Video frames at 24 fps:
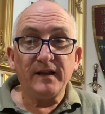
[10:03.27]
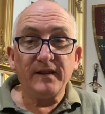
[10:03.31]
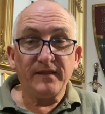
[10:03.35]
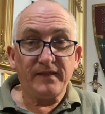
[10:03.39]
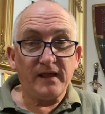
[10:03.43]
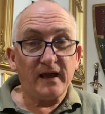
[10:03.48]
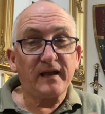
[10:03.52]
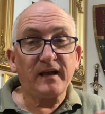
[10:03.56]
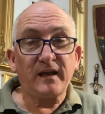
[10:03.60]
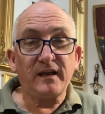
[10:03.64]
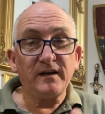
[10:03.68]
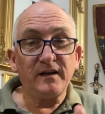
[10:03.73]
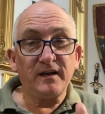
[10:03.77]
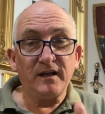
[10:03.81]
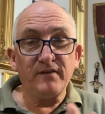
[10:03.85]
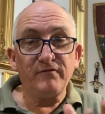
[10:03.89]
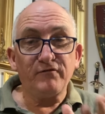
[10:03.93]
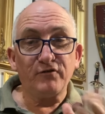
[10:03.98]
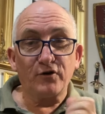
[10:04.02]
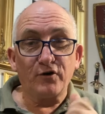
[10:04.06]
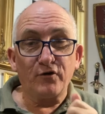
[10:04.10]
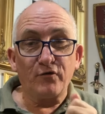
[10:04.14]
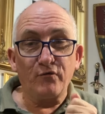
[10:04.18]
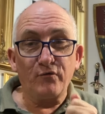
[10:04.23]
that can
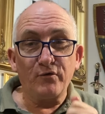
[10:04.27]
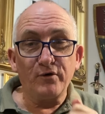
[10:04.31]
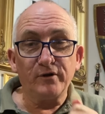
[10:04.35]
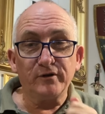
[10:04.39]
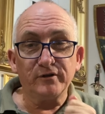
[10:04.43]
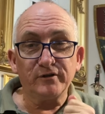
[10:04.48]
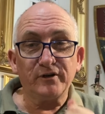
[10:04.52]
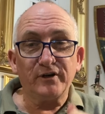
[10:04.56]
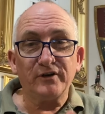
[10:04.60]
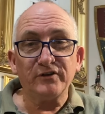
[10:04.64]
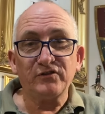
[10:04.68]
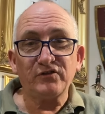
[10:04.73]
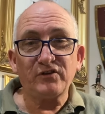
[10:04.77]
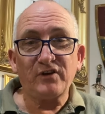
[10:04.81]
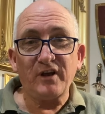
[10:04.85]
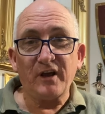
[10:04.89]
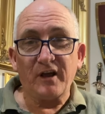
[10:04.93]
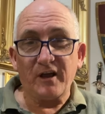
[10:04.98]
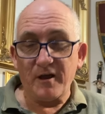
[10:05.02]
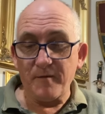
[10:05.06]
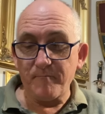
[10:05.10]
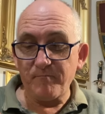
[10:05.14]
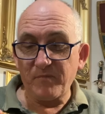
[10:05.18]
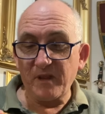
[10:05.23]
give it a real nice
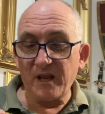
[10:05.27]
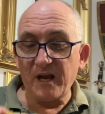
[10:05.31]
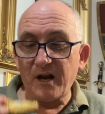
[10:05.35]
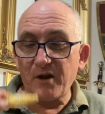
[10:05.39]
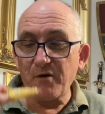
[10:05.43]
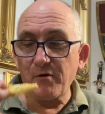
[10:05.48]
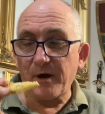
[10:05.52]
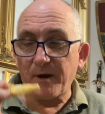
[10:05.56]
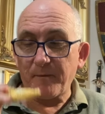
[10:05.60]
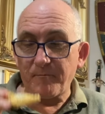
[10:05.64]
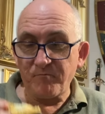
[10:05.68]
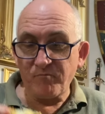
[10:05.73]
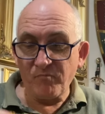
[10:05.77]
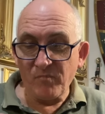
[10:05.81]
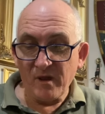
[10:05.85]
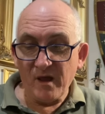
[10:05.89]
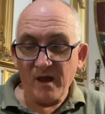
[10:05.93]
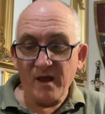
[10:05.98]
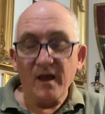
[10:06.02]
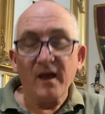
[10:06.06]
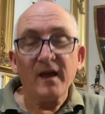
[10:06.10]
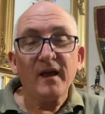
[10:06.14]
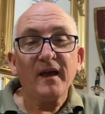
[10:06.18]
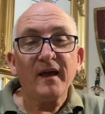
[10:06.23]
kick. Anyway,
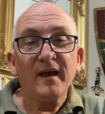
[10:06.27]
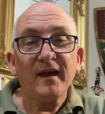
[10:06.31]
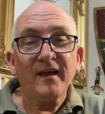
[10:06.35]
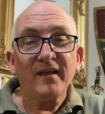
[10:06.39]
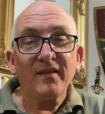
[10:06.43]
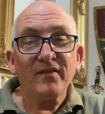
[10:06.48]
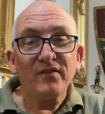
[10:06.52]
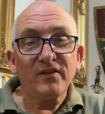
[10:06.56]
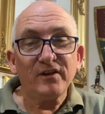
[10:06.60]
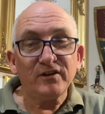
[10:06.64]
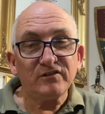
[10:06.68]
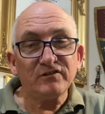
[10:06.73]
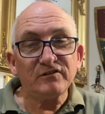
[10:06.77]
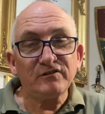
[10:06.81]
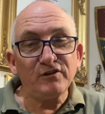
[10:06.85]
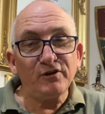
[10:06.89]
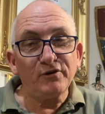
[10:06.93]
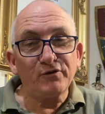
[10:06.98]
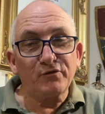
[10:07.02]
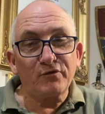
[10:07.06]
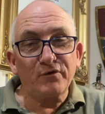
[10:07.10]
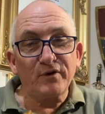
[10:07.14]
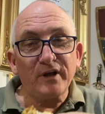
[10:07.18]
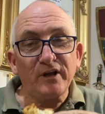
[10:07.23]
this is
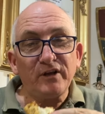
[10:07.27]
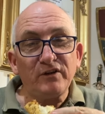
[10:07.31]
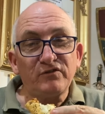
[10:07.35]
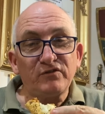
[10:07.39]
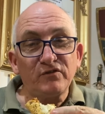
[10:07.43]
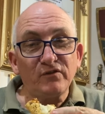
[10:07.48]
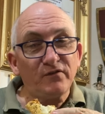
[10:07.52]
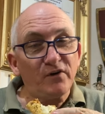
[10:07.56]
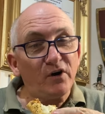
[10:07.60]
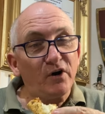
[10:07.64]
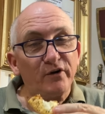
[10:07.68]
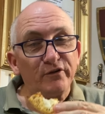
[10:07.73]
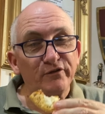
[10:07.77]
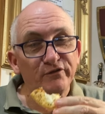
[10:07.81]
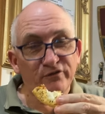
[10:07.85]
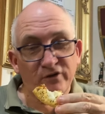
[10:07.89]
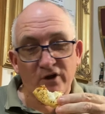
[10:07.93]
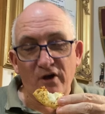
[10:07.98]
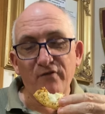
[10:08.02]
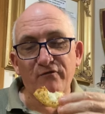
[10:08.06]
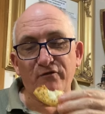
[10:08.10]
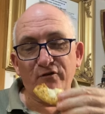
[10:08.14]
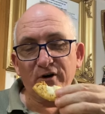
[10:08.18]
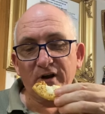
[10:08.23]
Lord Reags of Oz,
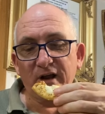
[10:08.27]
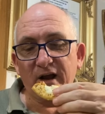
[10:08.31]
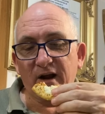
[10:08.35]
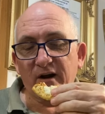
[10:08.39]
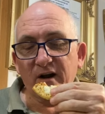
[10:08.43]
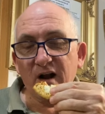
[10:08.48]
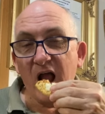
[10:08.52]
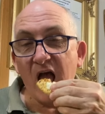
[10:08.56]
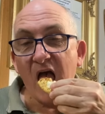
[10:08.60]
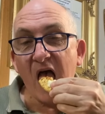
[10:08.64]
over and out.